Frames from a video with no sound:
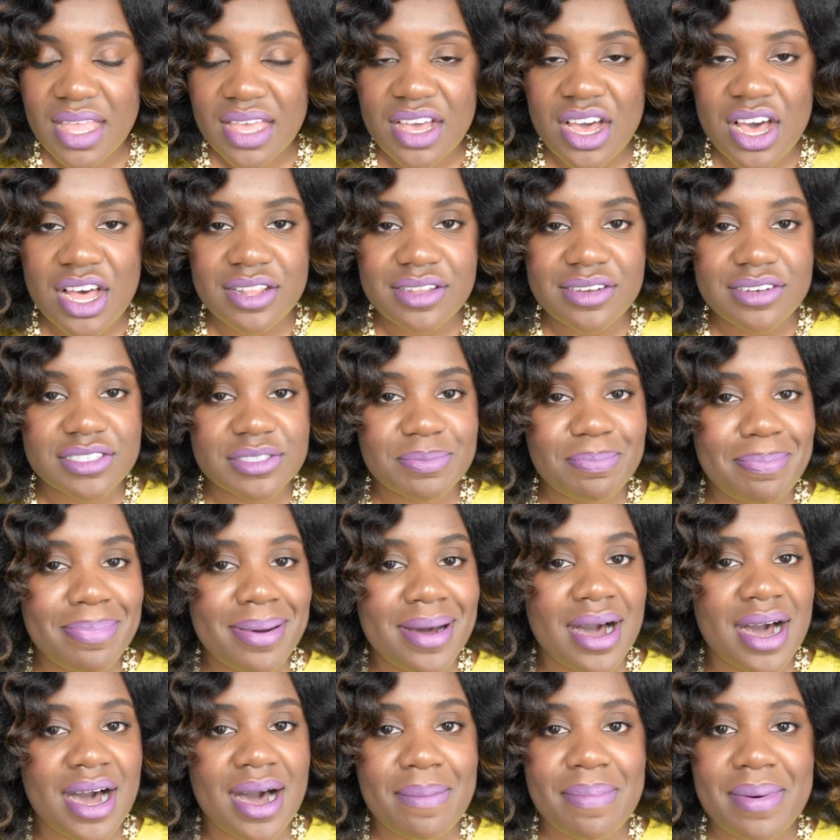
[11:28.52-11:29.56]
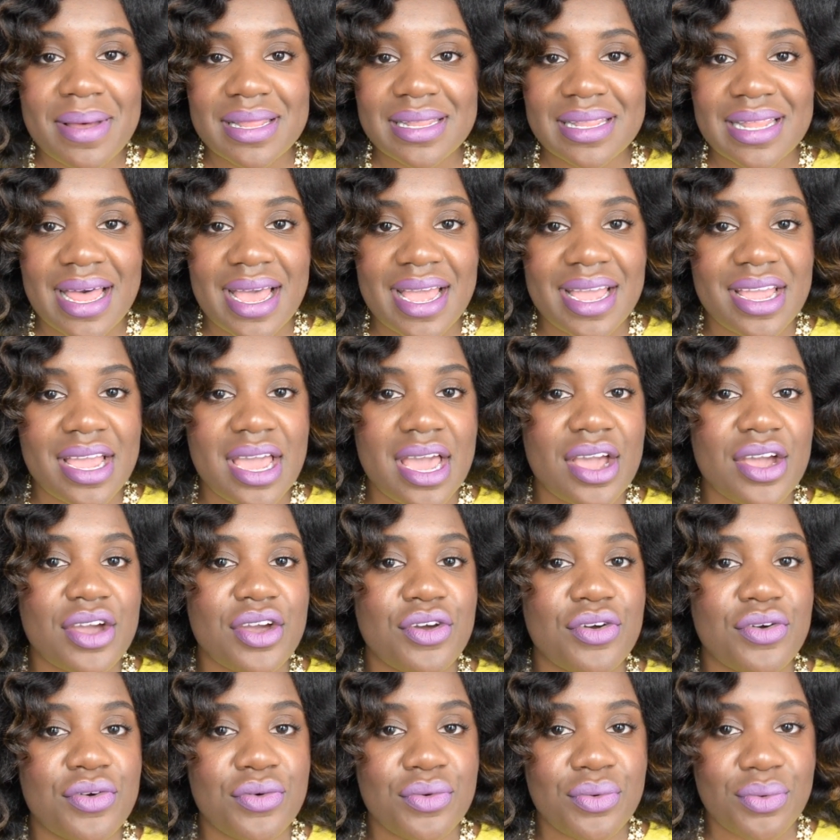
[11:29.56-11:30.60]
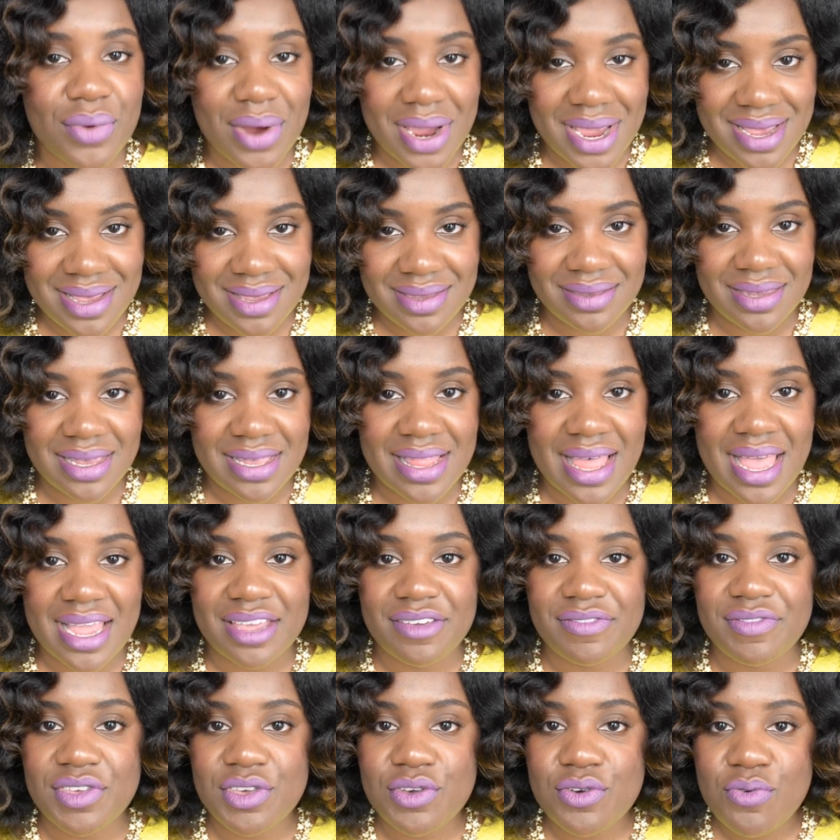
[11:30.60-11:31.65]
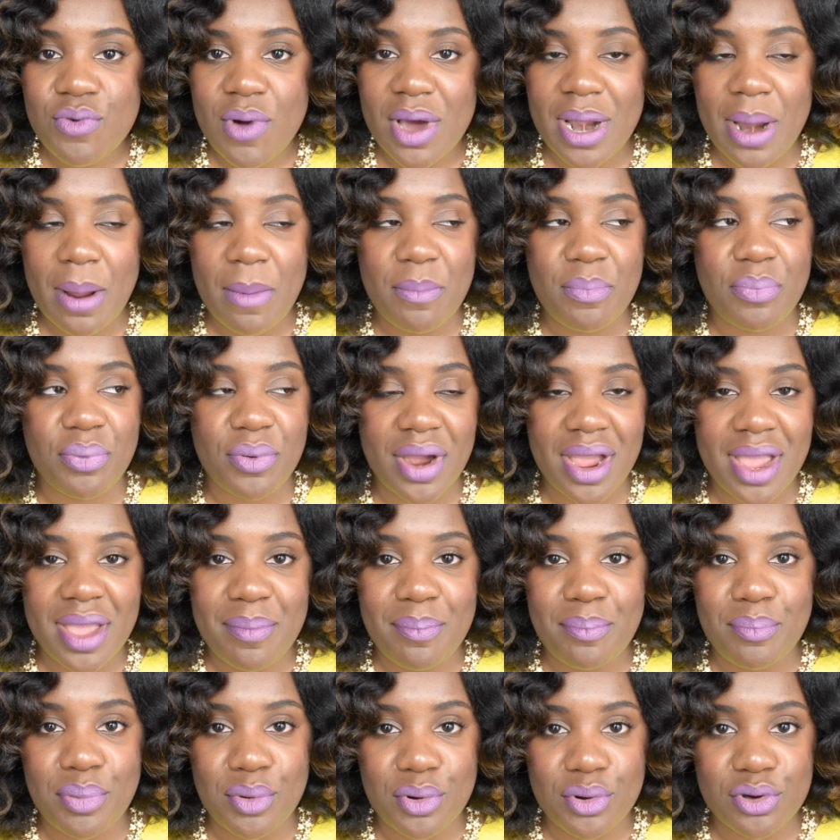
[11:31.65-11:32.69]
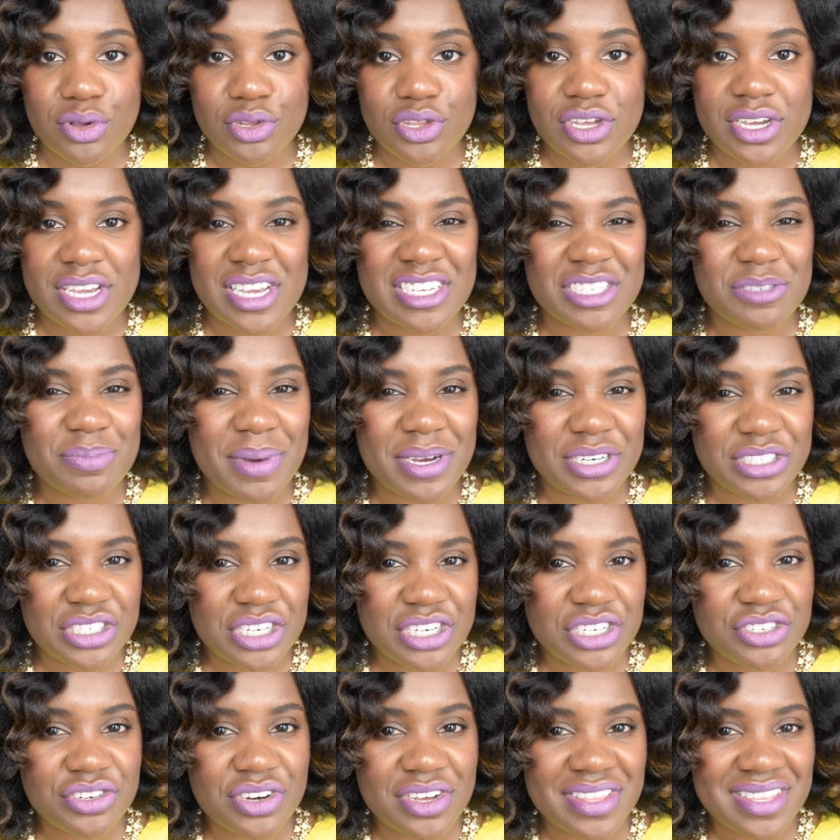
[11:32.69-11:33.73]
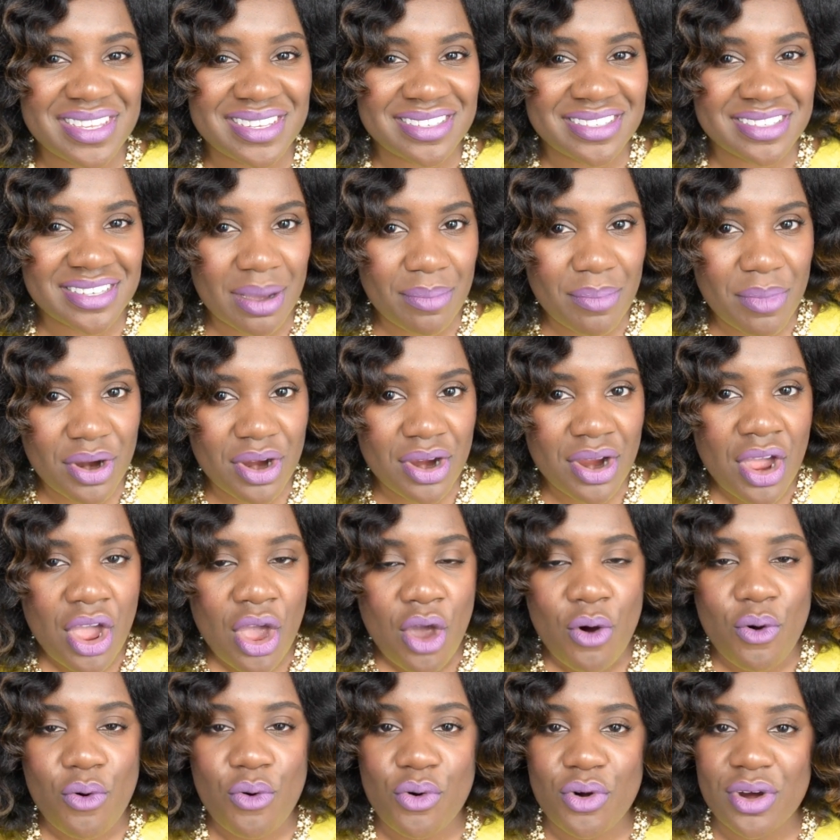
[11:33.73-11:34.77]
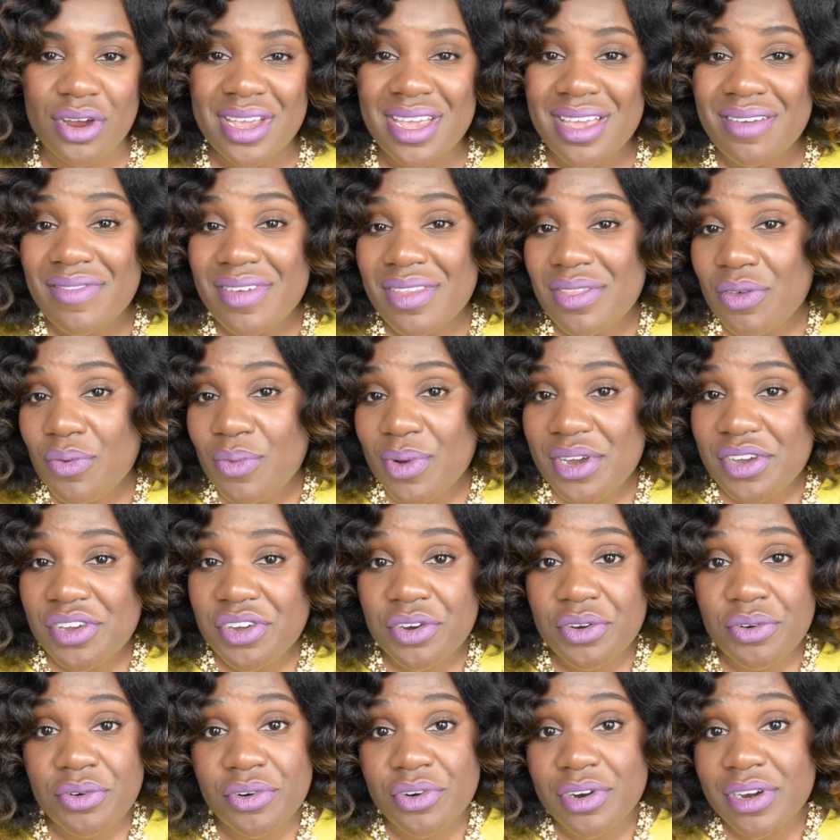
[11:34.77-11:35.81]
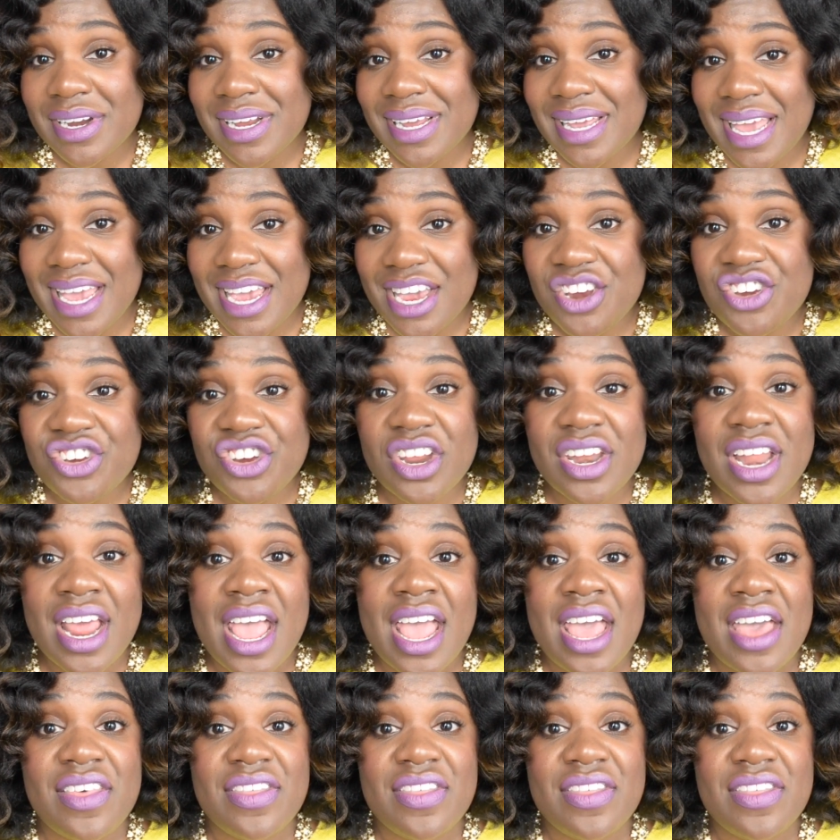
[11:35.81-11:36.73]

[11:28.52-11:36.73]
colors pop like crazy. Like if you want a bright, bold look, especially during the summer or even the winter or an occasion,